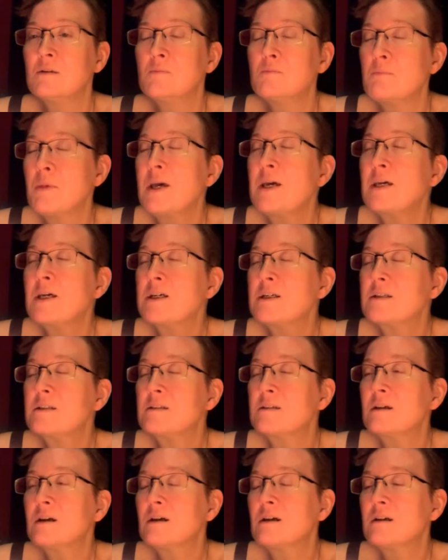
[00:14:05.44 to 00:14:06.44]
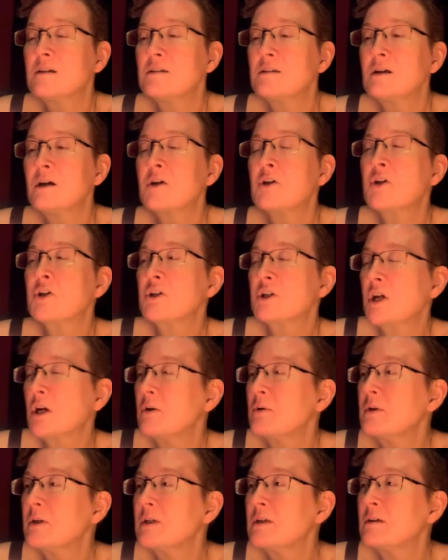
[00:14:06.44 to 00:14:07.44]
Make it a
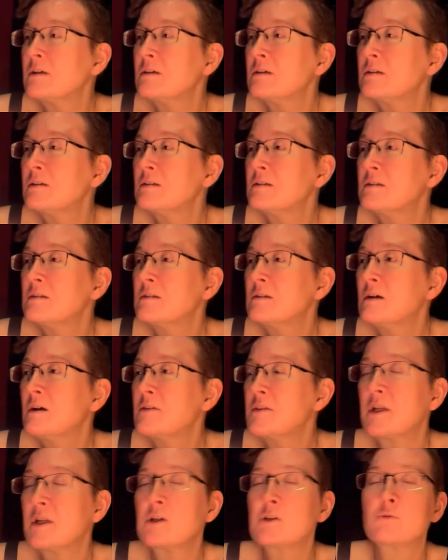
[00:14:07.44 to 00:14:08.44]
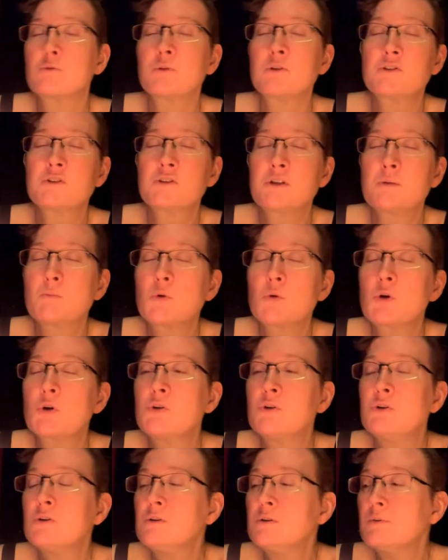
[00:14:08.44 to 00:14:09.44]
sharing that is
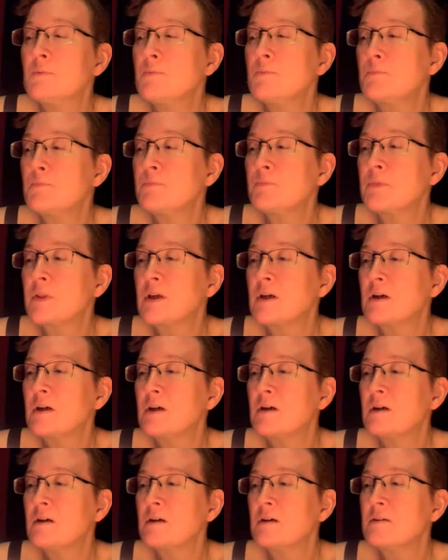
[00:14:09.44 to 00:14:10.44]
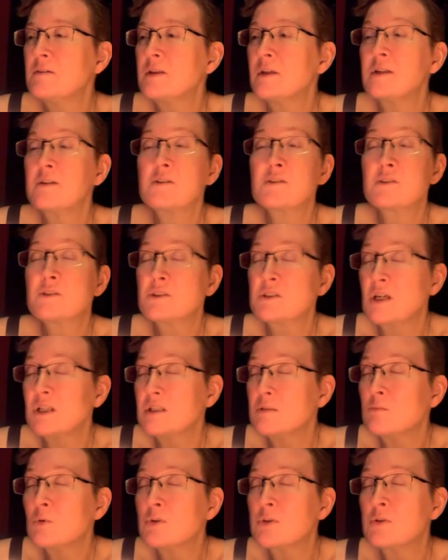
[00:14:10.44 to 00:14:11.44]
reciprocal, that is
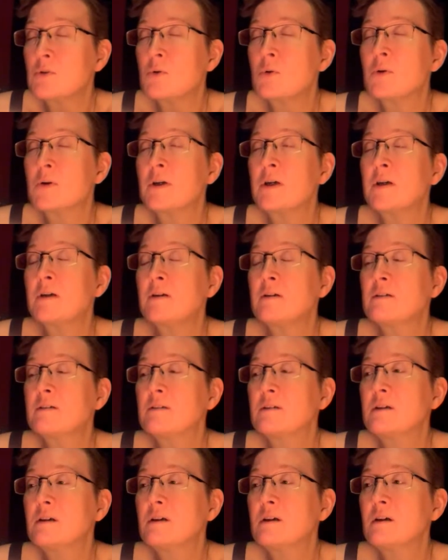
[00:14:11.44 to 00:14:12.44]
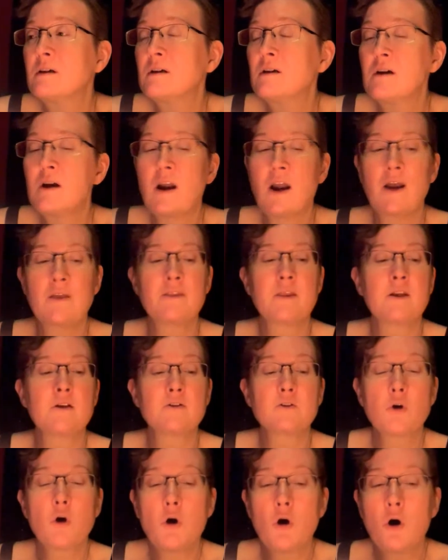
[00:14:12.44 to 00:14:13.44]
celebratory, and that
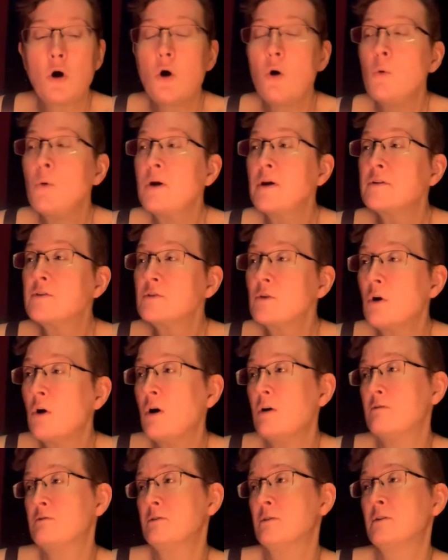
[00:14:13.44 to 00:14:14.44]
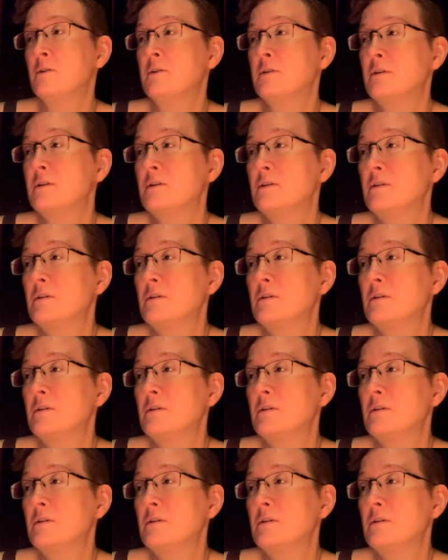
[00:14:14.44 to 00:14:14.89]
is always offered